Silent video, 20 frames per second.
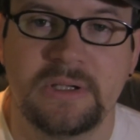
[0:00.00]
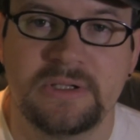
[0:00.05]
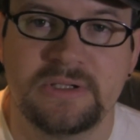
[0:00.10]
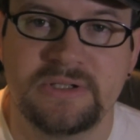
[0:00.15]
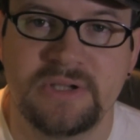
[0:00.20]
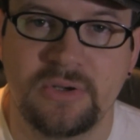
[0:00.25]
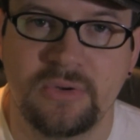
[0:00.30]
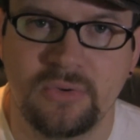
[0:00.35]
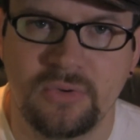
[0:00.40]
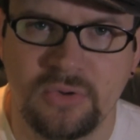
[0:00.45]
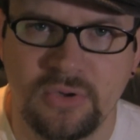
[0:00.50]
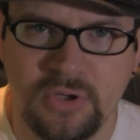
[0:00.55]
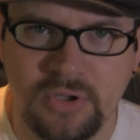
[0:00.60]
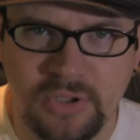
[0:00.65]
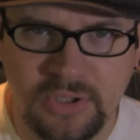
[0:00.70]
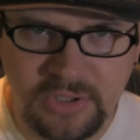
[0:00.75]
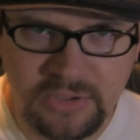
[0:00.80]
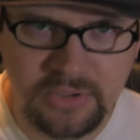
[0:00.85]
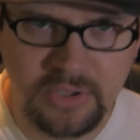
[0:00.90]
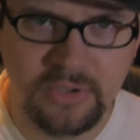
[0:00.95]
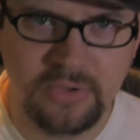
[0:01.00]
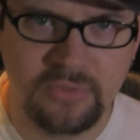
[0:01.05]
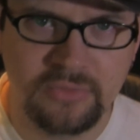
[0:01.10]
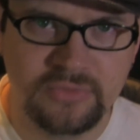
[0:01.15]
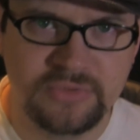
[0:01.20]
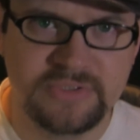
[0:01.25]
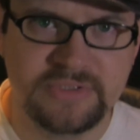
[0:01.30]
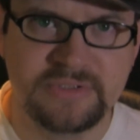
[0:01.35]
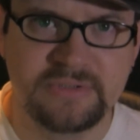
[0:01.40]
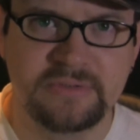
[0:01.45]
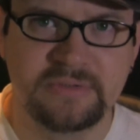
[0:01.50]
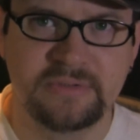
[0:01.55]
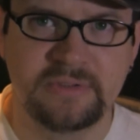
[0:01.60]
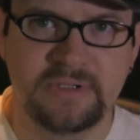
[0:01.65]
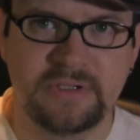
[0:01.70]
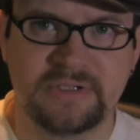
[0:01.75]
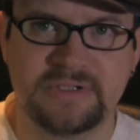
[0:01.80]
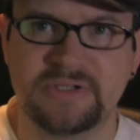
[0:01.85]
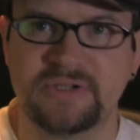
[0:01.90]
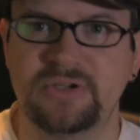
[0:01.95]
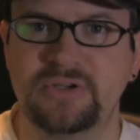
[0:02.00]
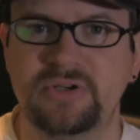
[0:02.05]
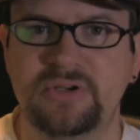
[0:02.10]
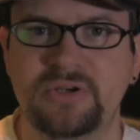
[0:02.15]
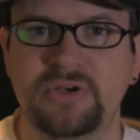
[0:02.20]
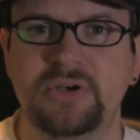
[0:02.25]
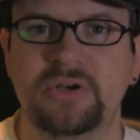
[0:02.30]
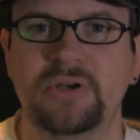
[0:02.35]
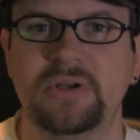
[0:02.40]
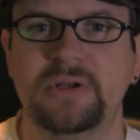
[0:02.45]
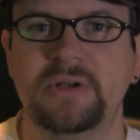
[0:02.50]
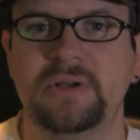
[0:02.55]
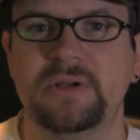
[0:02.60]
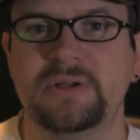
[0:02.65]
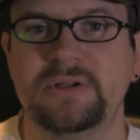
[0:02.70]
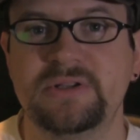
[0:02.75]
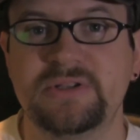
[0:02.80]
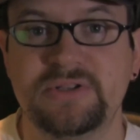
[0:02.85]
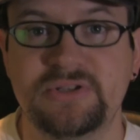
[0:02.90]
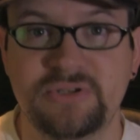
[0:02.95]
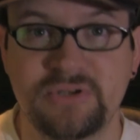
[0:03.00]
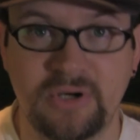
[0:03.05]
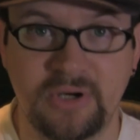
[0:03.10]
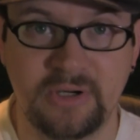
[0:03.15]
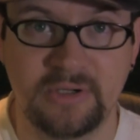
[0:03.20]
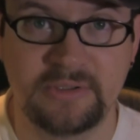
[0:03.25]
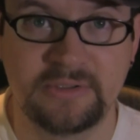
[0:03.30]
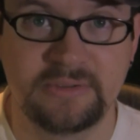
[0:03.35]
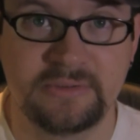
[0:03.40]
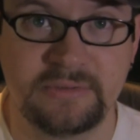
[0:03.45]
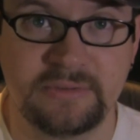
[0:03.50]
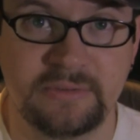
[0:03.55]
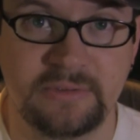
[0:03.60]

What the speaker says: So learning those is a good start.